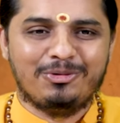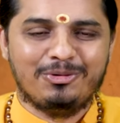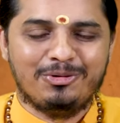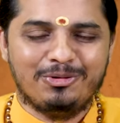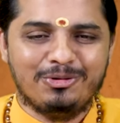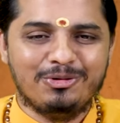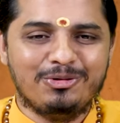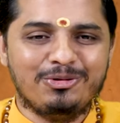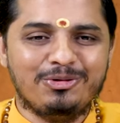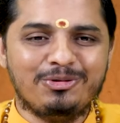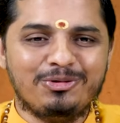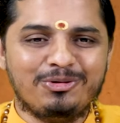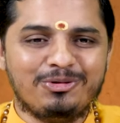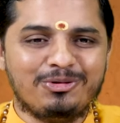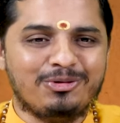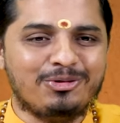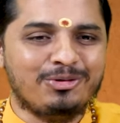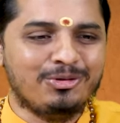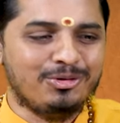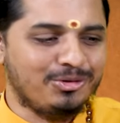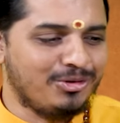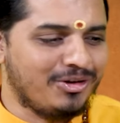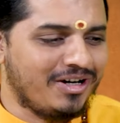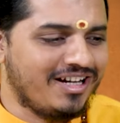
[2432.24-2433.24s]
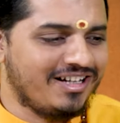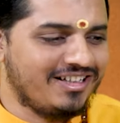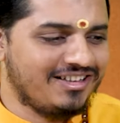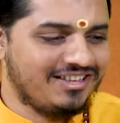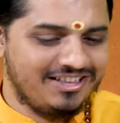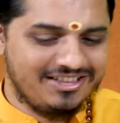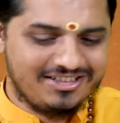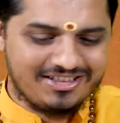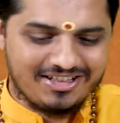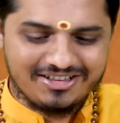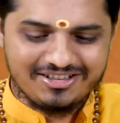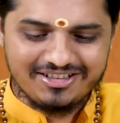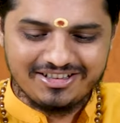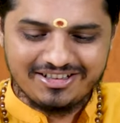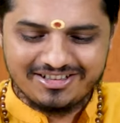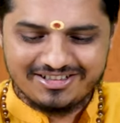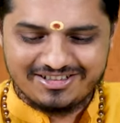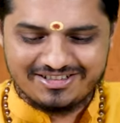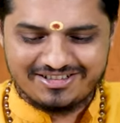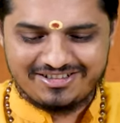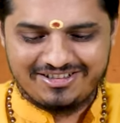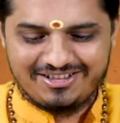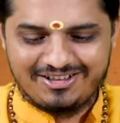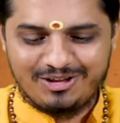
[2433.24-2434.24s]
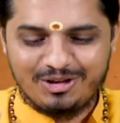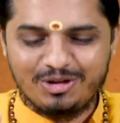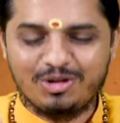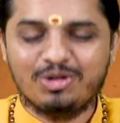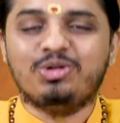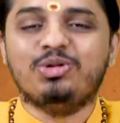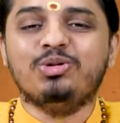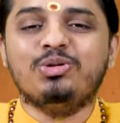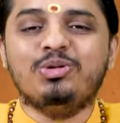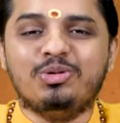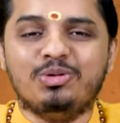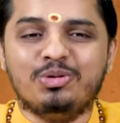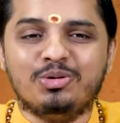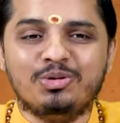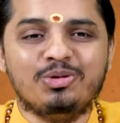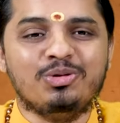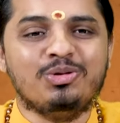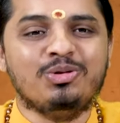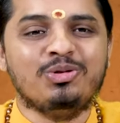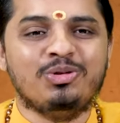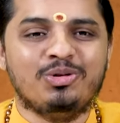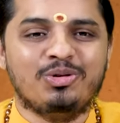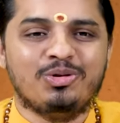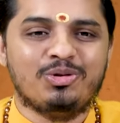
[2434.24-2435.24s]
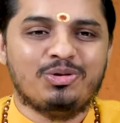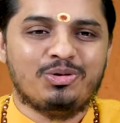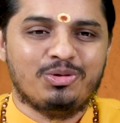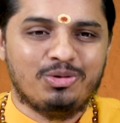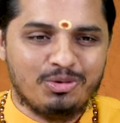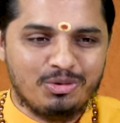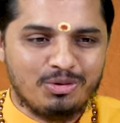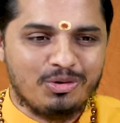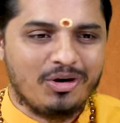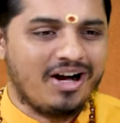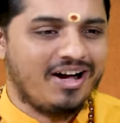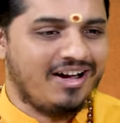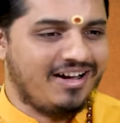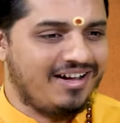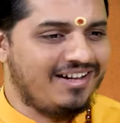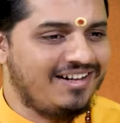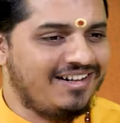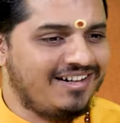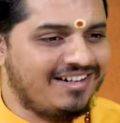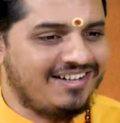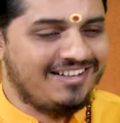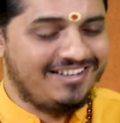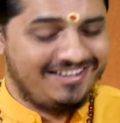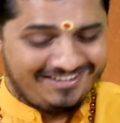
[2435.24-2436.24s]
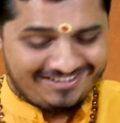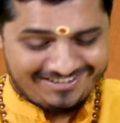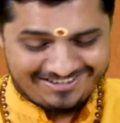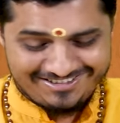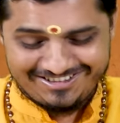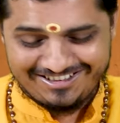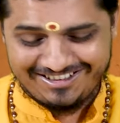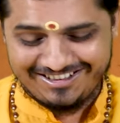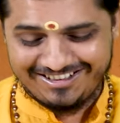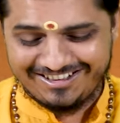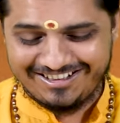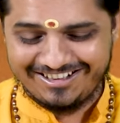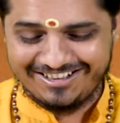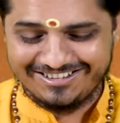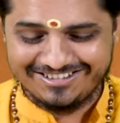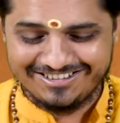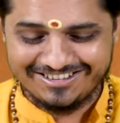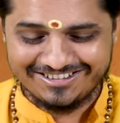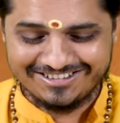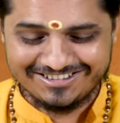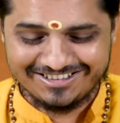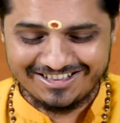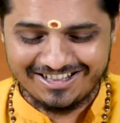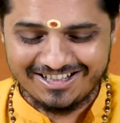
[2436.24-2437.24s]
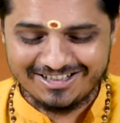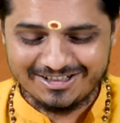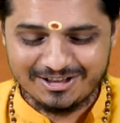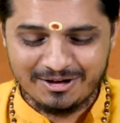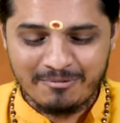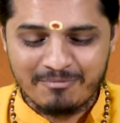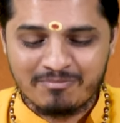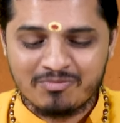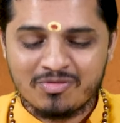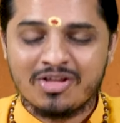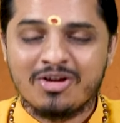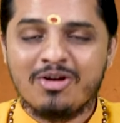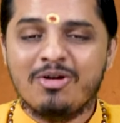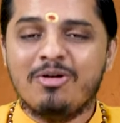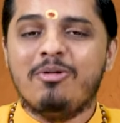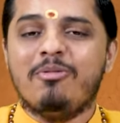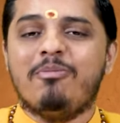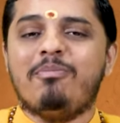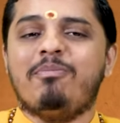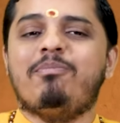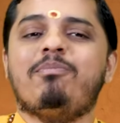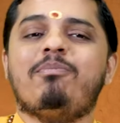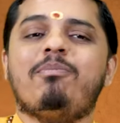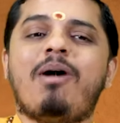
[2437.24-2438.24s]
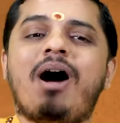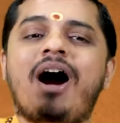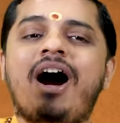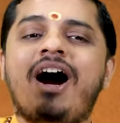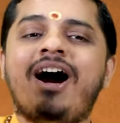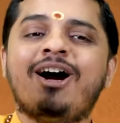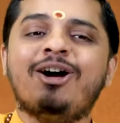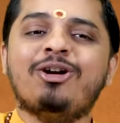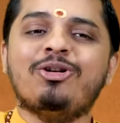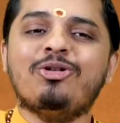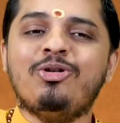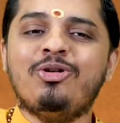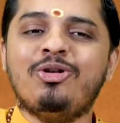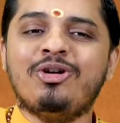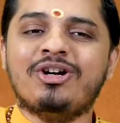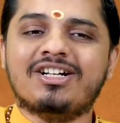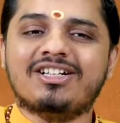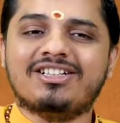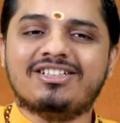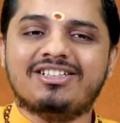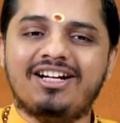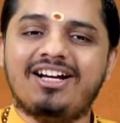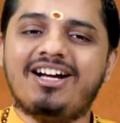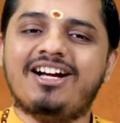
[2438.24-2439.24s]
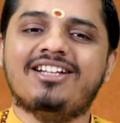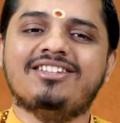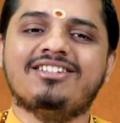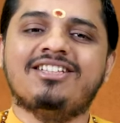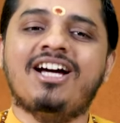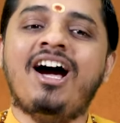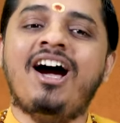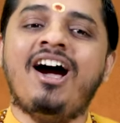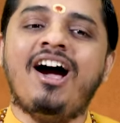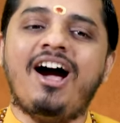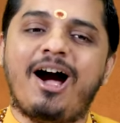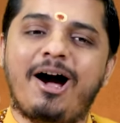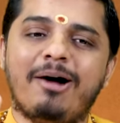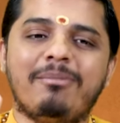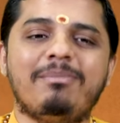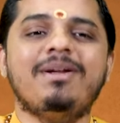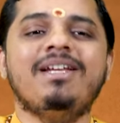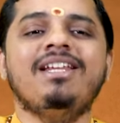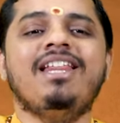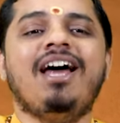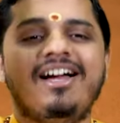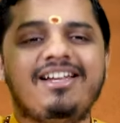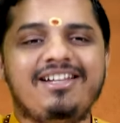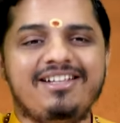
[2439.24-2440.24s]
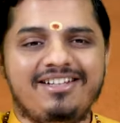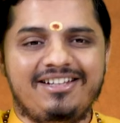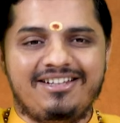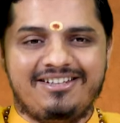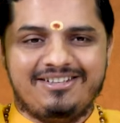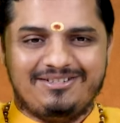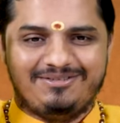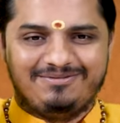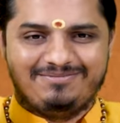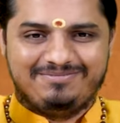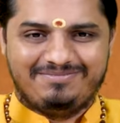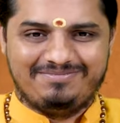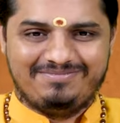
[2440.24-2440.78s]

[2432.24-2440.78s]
Who are these others? Tu, who are? Shankaracharya says, paroksha katha abhidhayinah.